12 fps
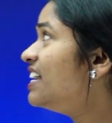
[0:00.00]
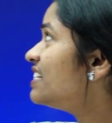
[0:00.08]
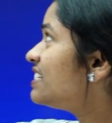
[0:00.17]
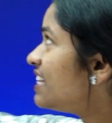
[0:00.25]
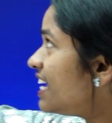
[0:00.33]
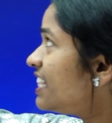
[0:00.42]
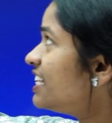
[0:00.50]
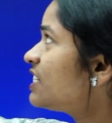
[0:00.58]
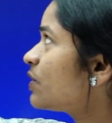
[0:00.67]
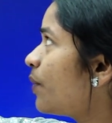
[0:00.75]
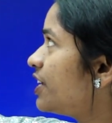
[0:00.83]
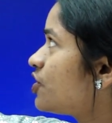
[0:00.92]
See this
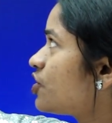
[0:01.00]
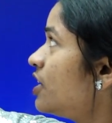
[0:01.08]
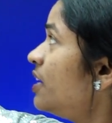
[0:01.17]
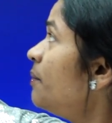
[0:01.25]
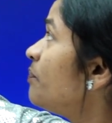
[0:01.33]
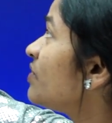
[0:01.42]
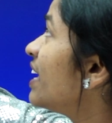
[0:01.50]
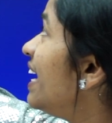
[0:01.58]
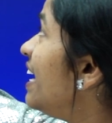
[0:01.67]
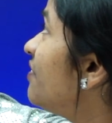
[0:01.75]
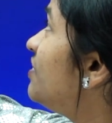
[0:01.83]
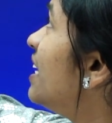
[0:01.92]
question.
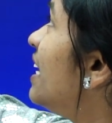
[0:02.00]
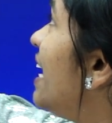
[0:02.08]
If the